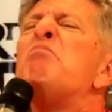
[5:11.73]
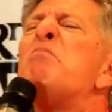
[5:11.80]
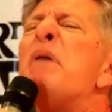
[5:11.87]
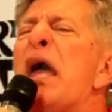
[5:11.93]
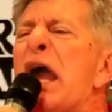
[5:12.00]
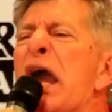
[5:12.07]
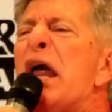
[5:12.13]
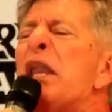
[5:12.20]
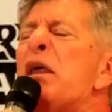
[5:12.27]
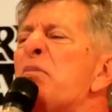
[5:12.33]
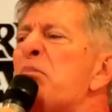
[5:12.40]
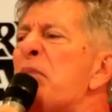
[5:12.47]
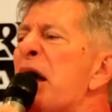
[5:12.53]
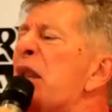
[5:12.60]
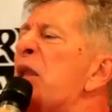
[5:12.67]
many,
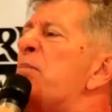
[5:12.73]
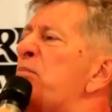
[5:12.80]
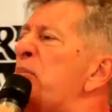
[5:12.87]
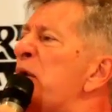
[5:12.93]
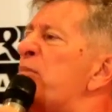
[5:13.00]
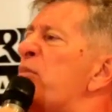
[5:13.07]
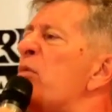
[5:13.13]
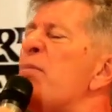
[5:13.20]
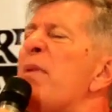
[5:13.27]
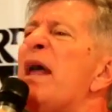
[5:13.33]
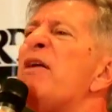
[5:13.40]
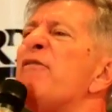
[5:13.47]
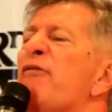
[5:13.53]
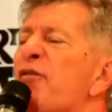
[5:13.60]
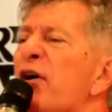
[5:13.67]
many people,
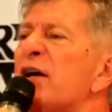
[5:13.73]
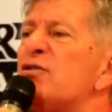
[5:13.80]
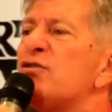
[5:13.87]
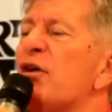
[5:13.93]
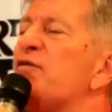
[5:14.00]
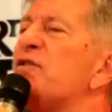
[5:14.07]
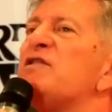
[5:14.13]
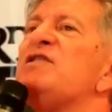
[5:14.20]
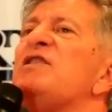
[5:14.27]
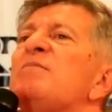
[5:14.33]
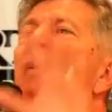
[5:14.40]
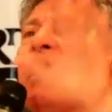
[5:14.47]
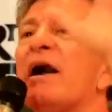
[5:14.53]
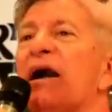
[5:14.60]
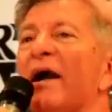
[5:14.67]
many fans of
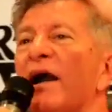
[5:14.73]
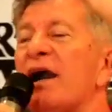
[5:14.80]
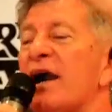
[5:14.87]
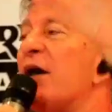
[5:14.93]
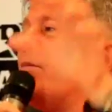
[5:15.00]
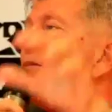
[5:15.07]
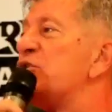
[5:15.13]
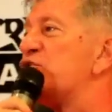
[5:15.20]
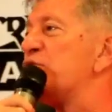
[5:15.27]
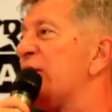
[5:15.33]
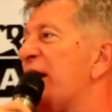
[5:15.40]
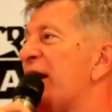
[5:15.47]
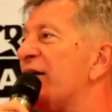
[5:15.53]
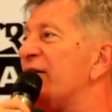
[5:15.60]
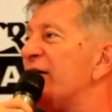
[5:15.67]
Simba come
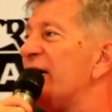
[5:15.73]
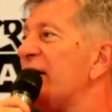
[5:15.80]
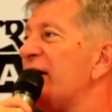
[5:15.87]
together.